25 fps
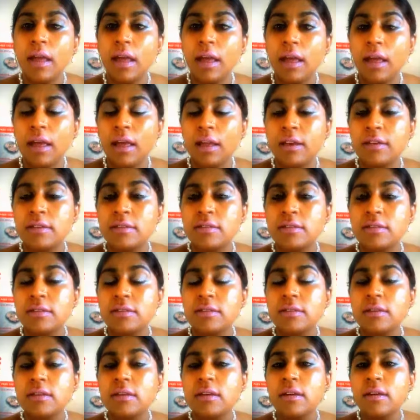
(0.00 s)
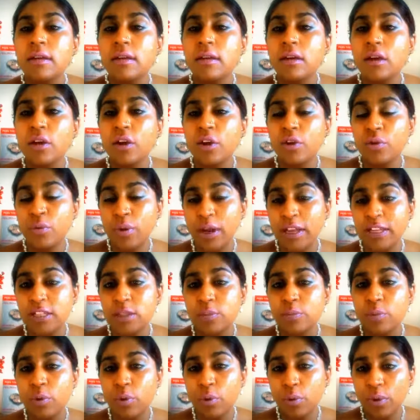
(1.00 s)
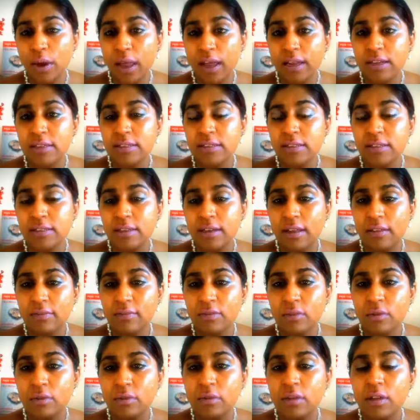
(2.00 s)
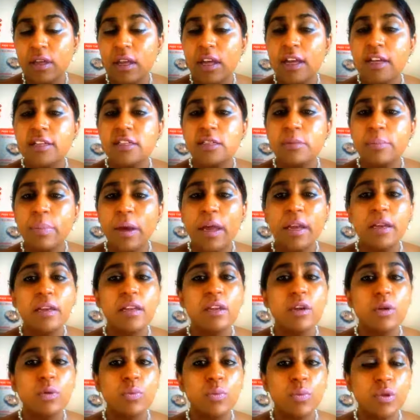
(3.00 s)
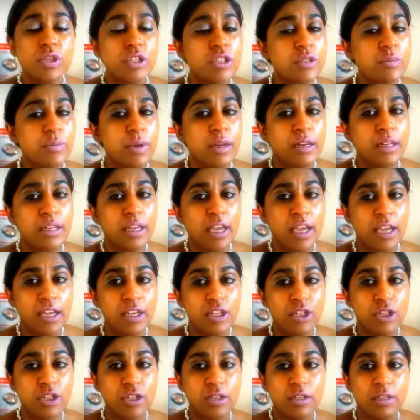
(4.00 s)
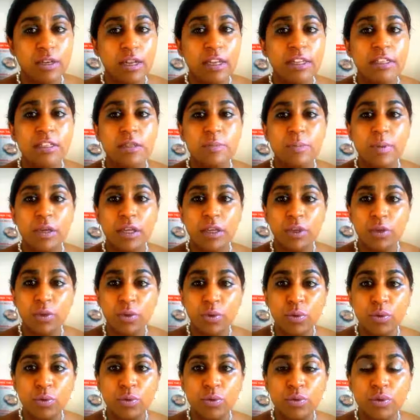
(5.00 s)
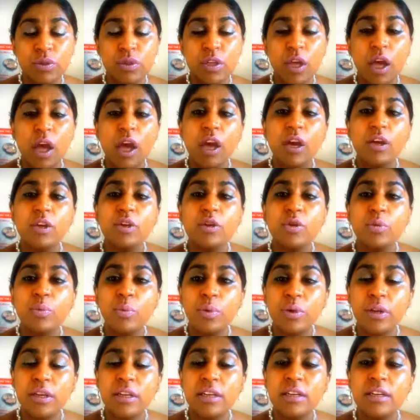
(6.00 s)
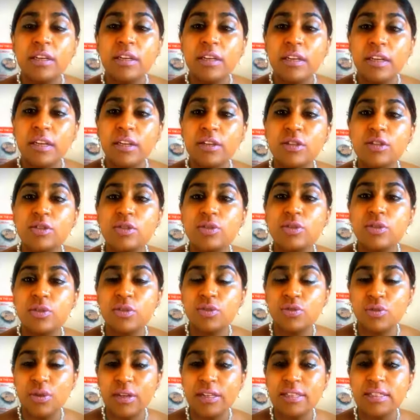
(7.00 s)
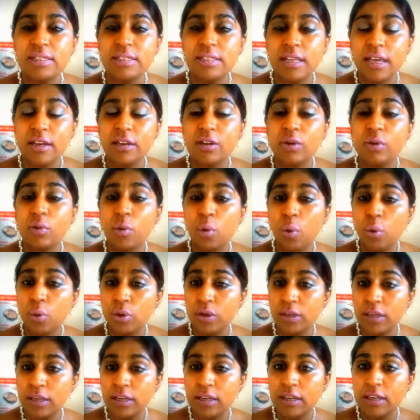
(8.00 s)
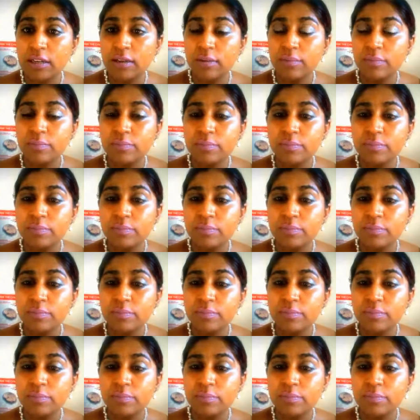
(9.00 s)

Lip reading: and a raised prolactin level. Depending on which medication is being used, you will need to address that accordingly.